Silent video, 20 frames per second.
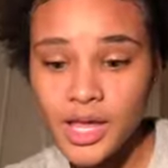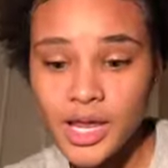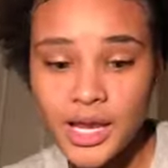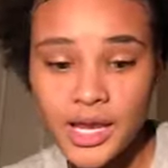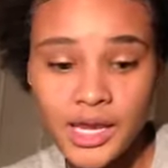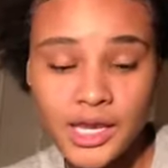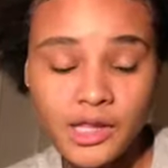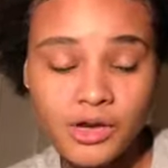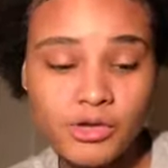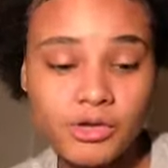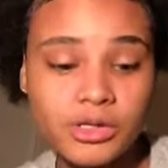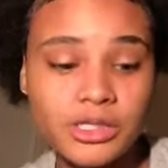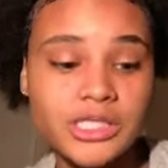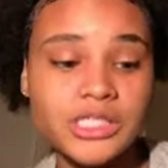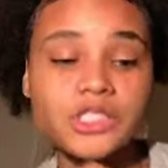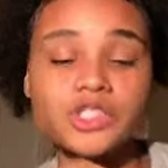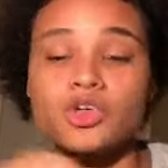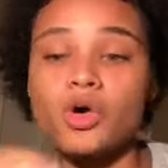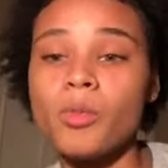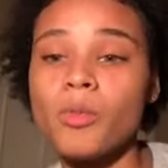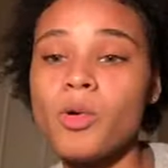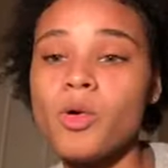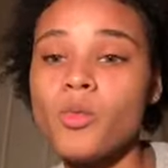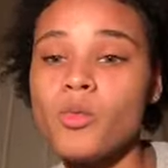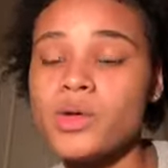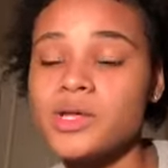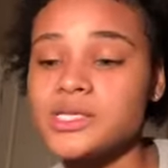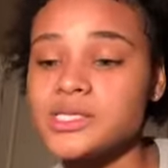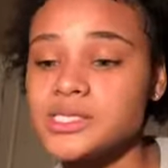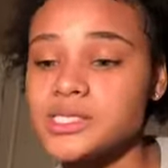Literally, Domo
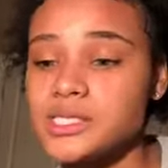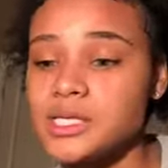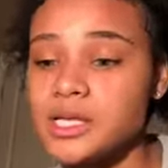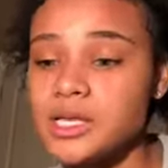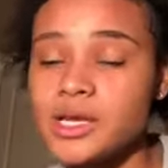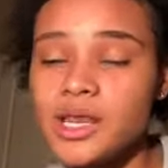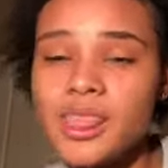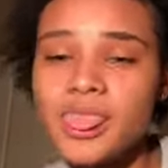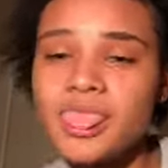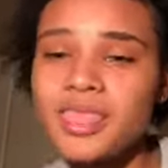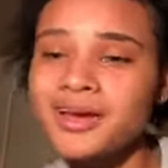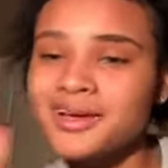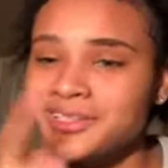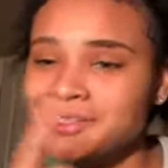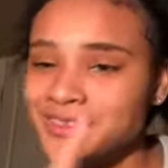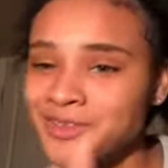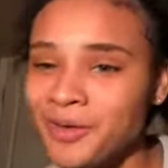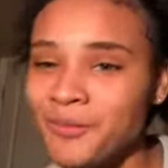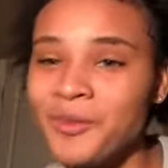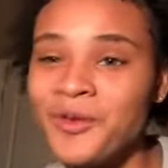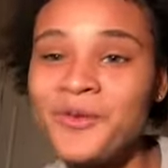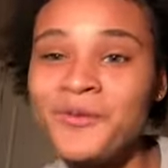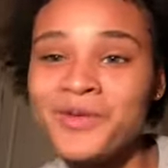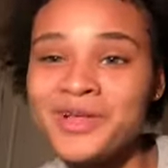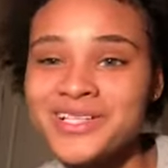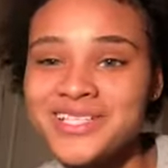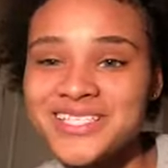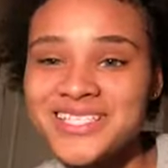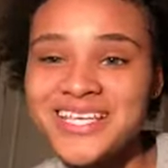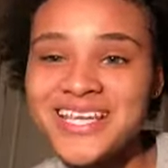Wilson,
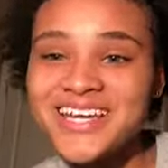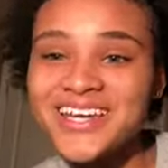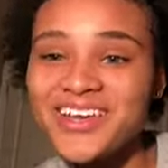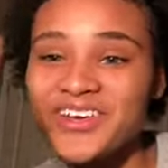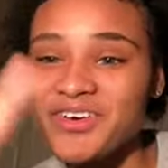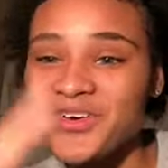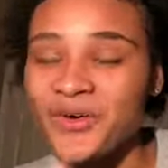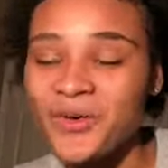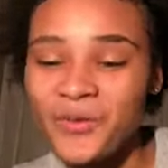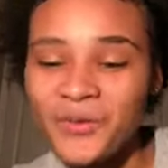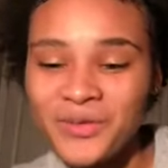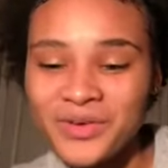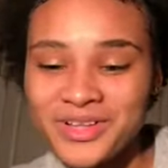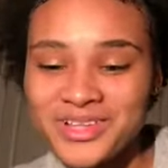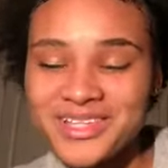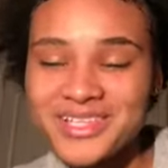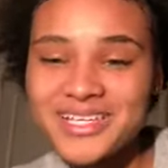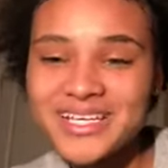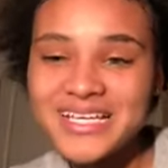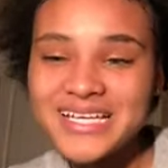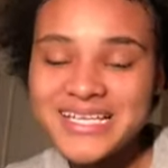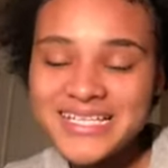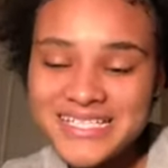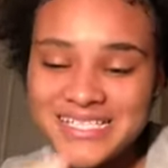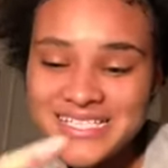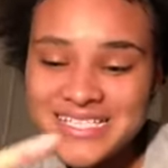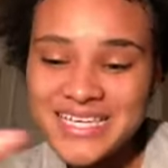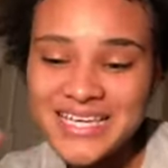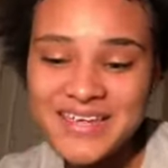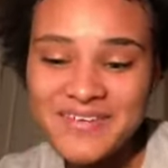Nicole
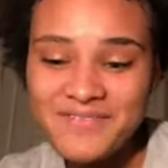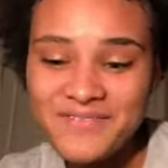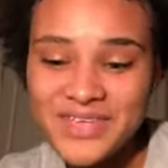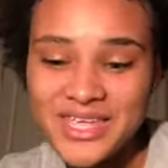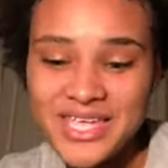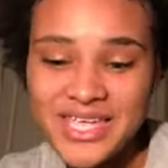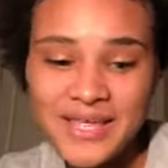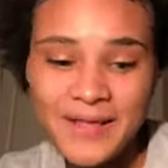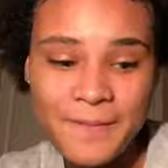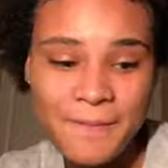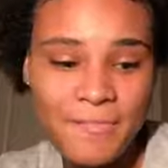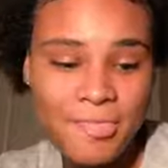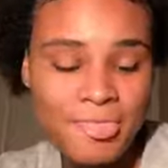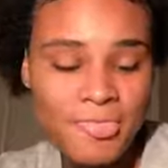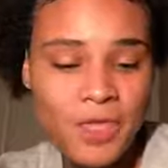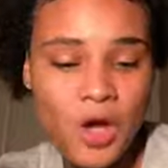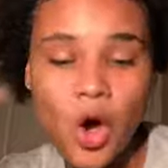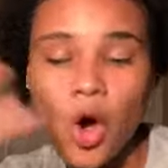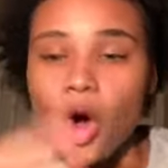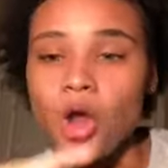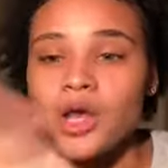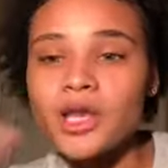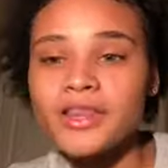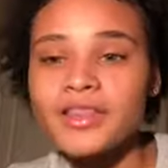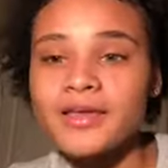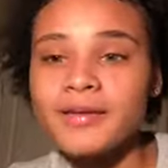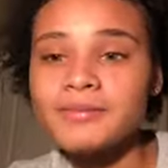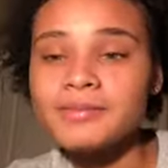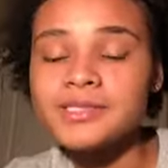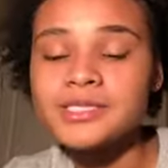TV, all of
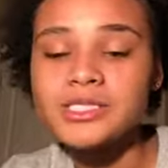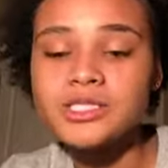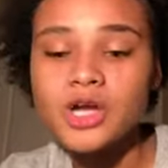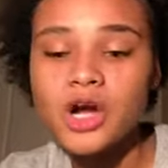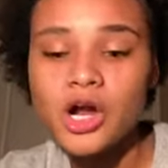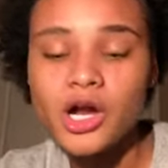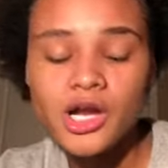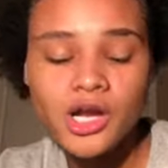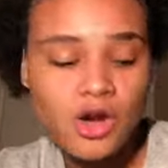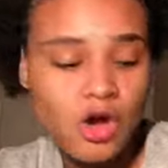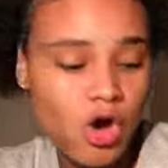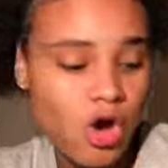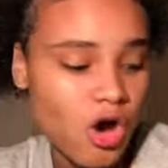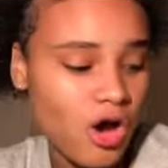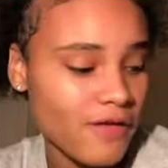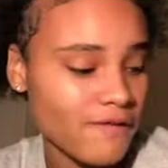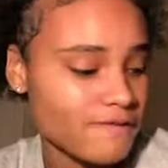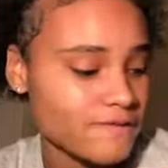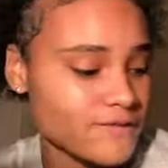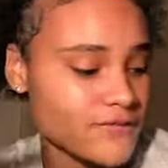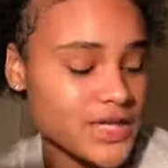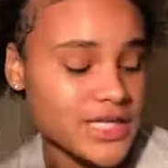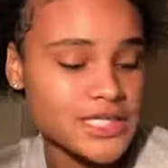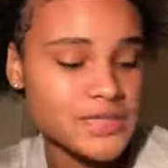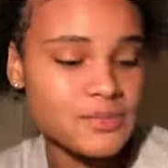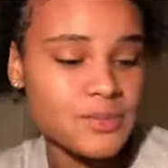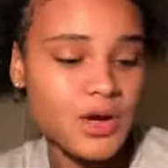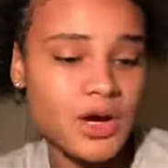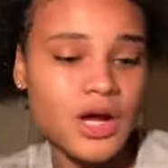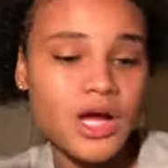them started on
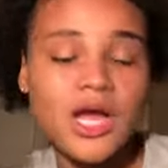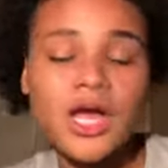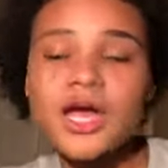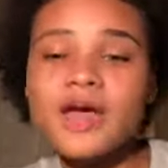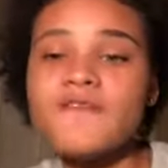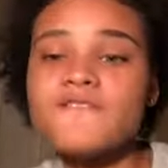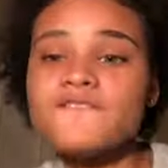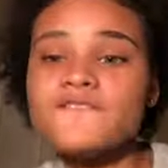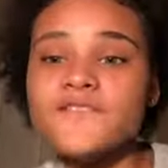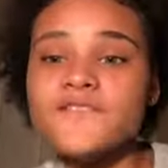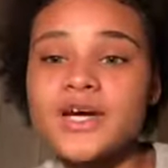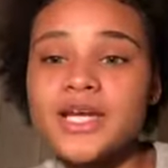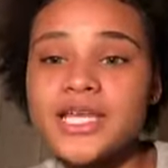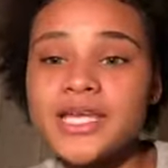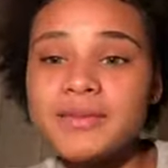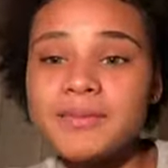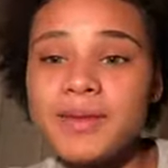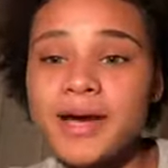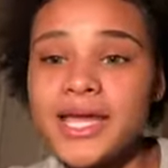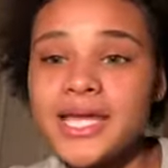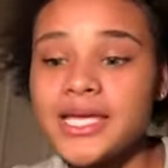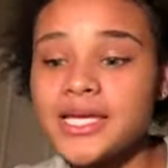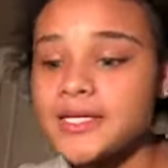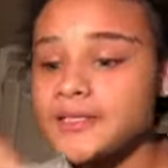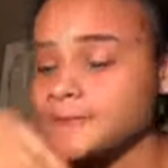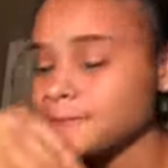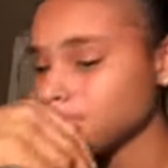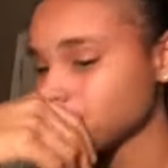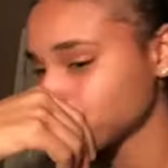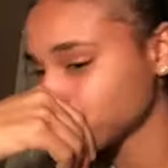Facebook. Funny Mike,
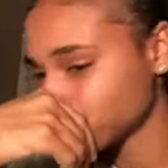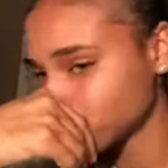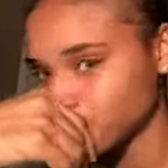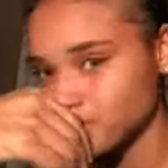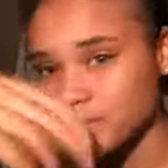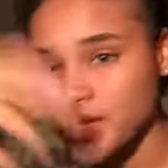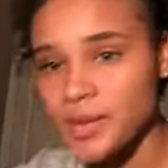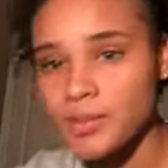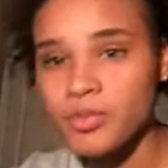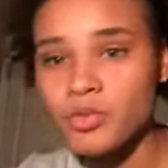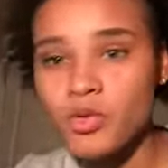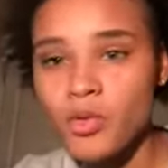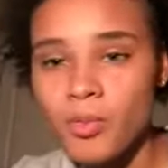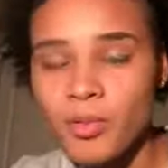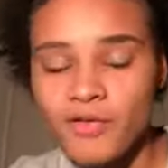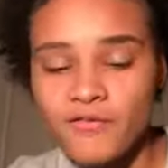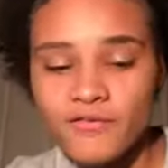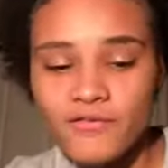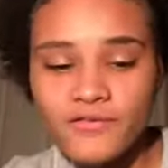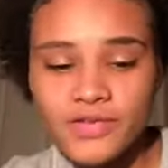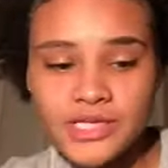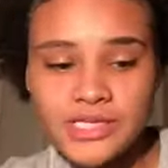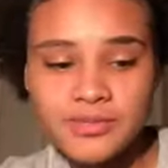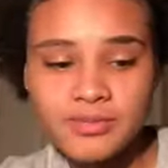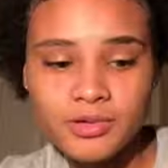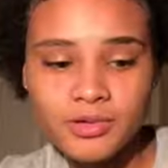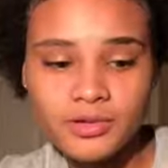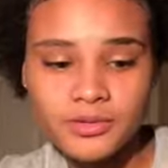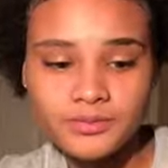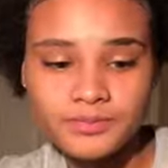they blew up off of
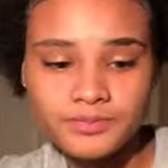Facebook.